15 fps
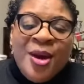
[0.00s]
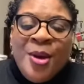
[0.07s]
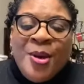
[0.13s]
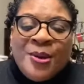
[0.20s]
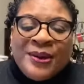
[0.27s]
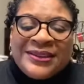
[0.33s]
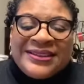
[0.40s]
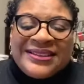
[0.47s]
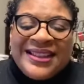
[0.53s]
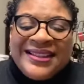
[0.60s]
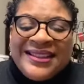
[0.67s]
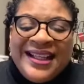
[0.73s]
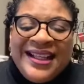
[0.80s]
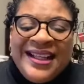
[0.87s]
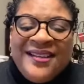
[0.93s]
on Sunday
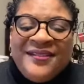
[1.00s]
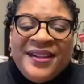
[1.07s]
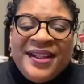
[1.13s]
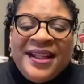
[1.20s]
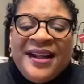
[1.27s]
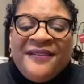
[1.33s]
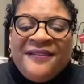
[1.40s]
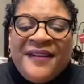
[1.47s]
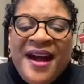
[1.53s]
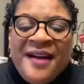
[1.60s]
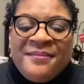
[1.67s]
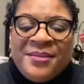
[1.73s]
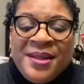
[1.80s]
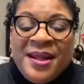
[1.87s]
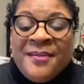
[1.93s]
evening at 5
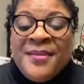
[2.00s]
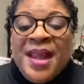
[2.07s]
p.m.